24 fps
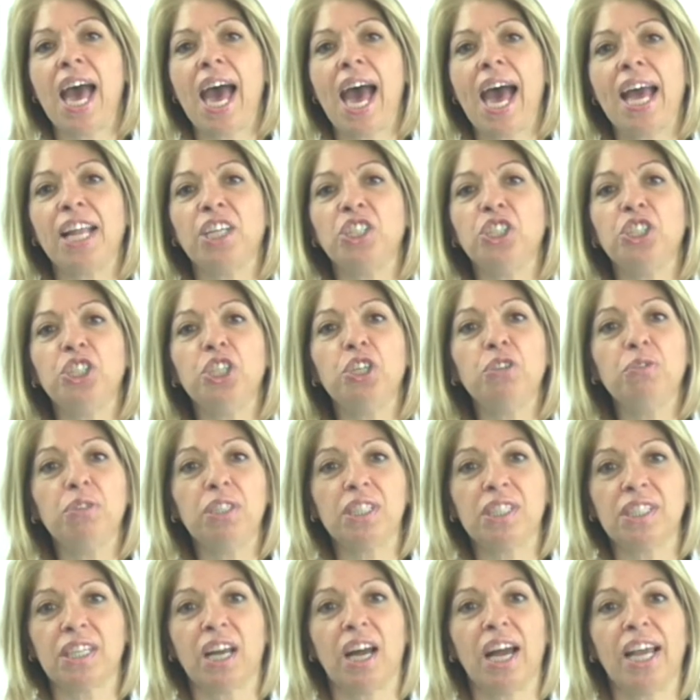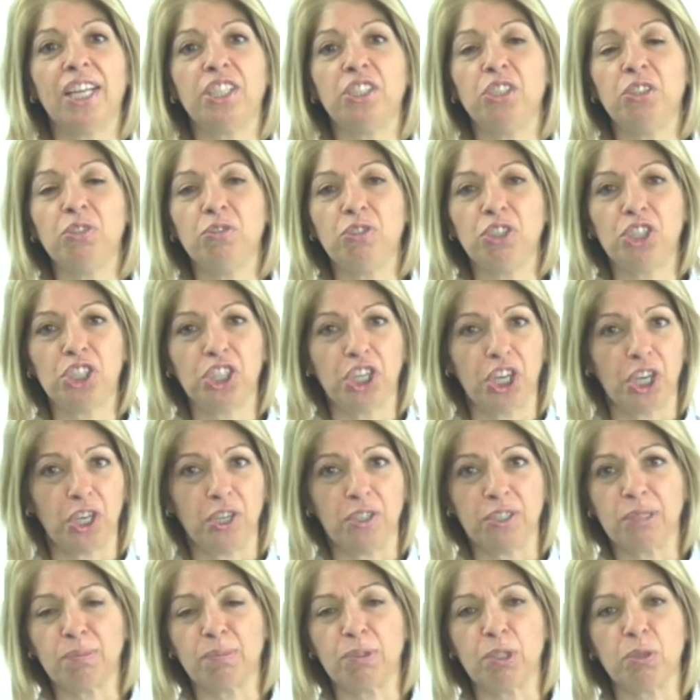and you decide, you
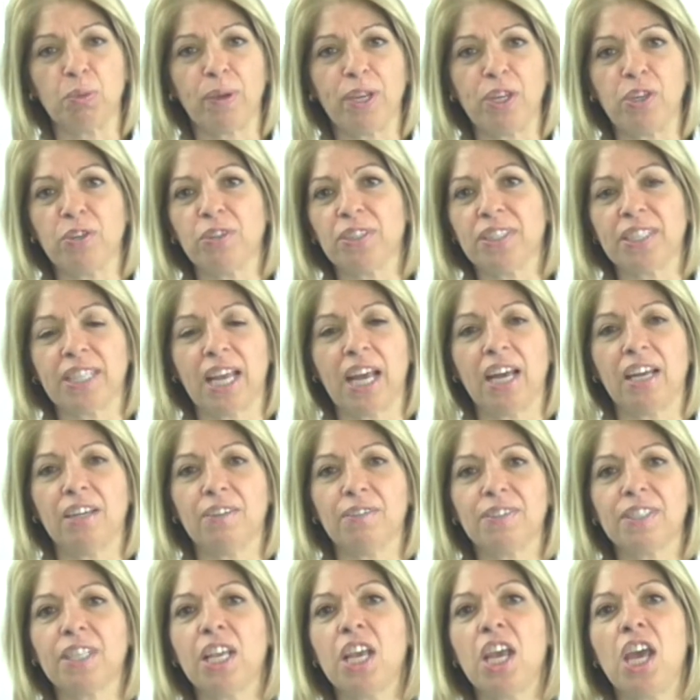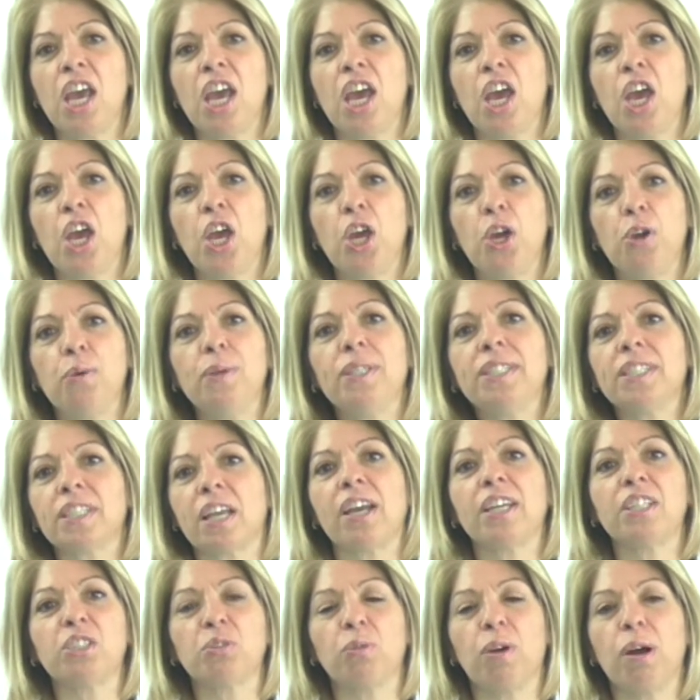choose between yourselves who is
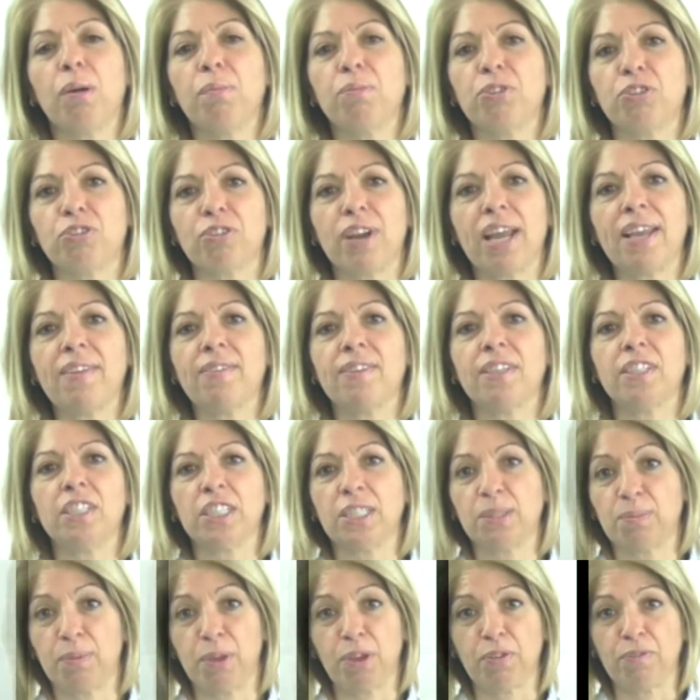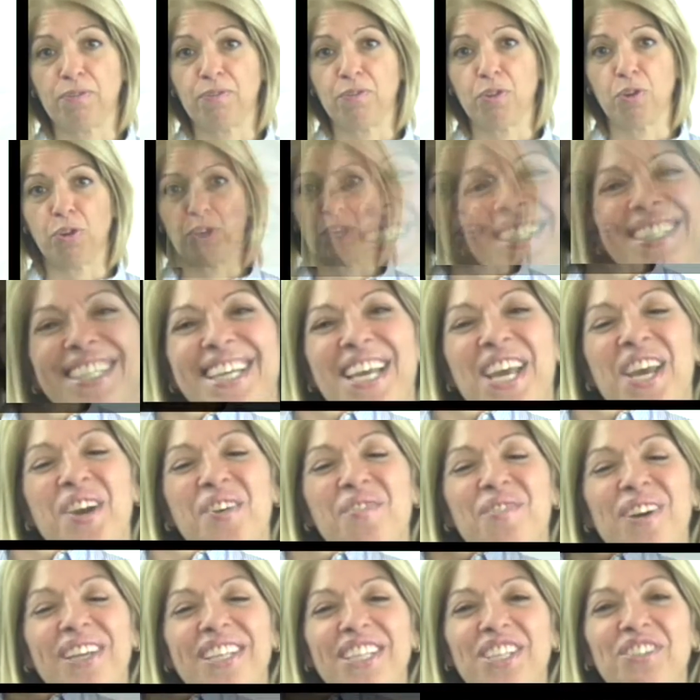going to arbitrate the dispute for you.
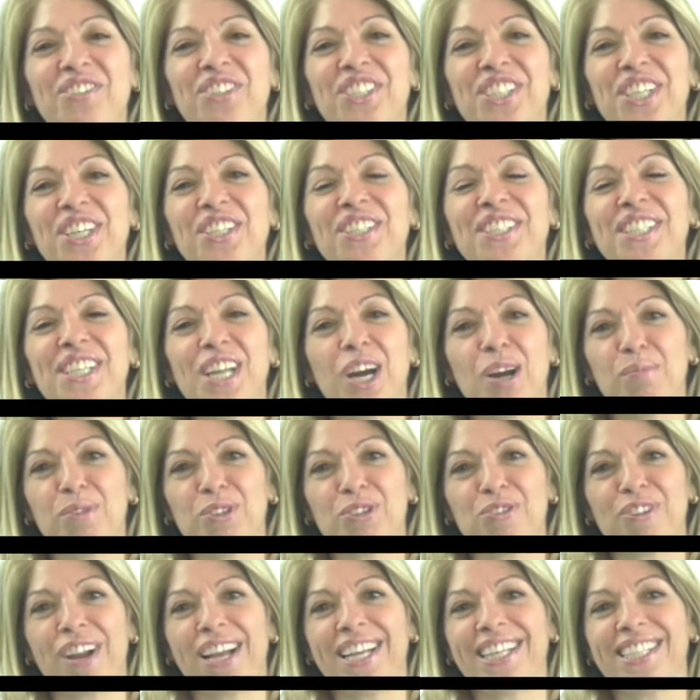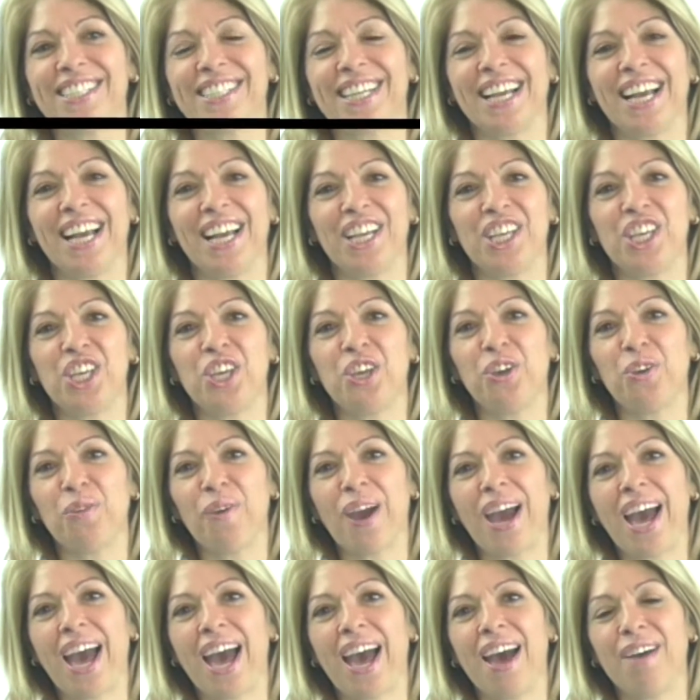When you choose an arbitrator, you
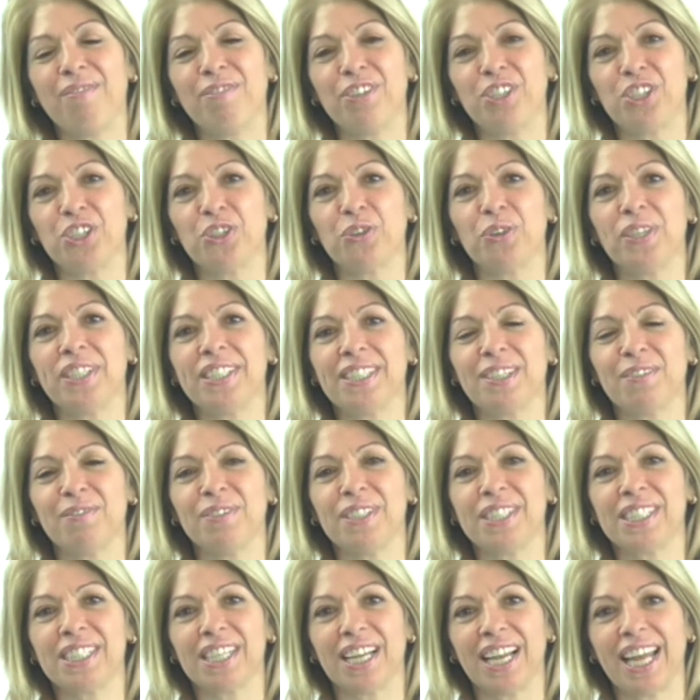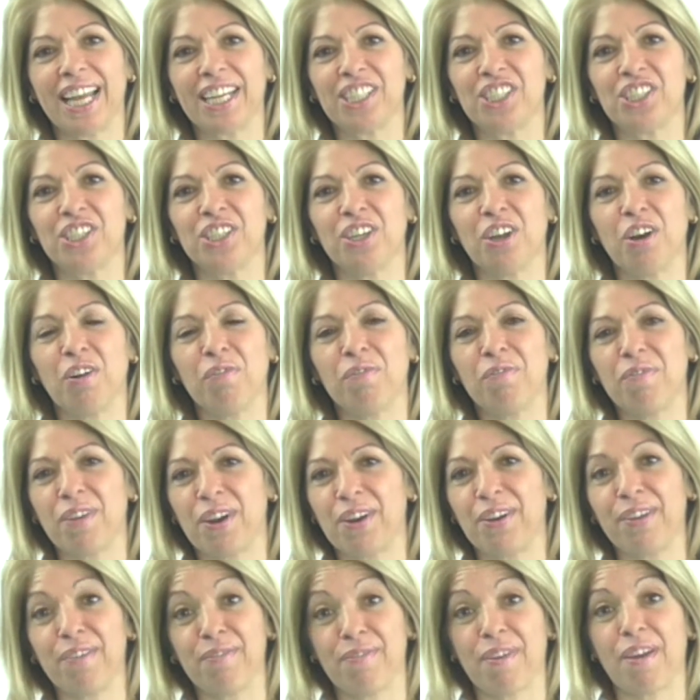have a choice of a selection of
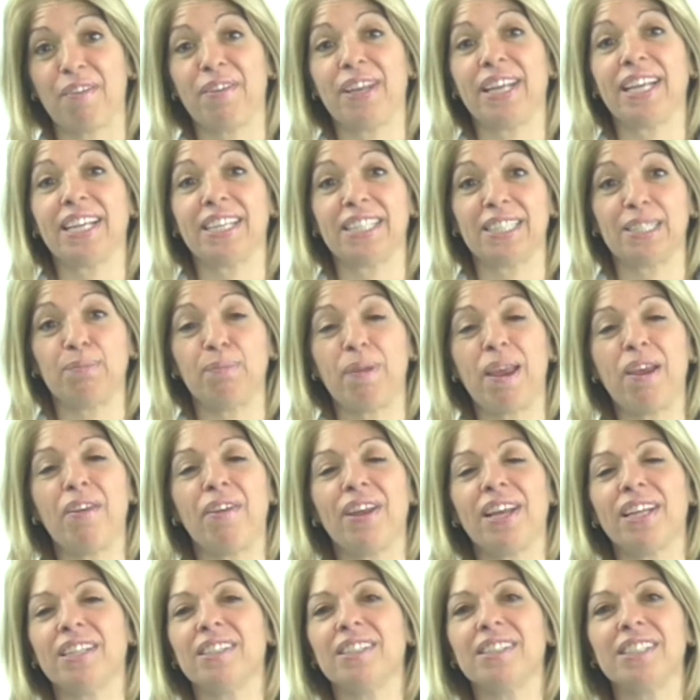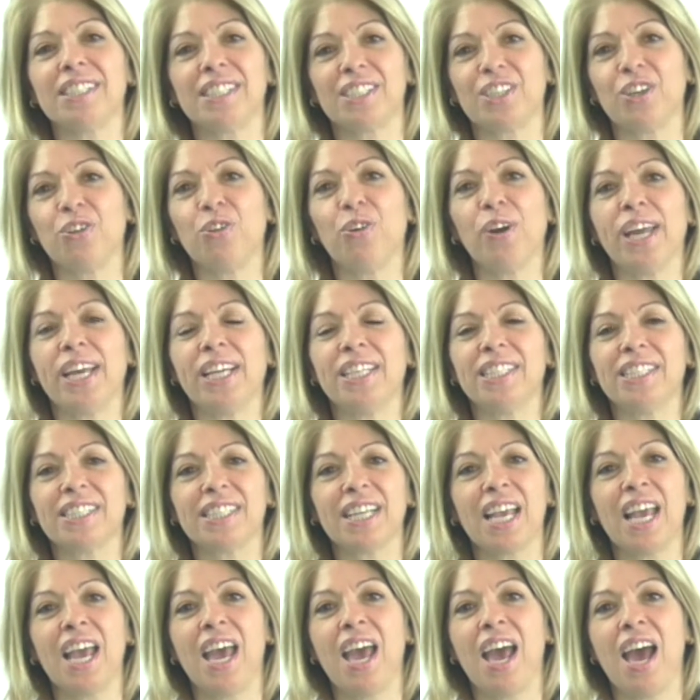very, very experienced lawyers,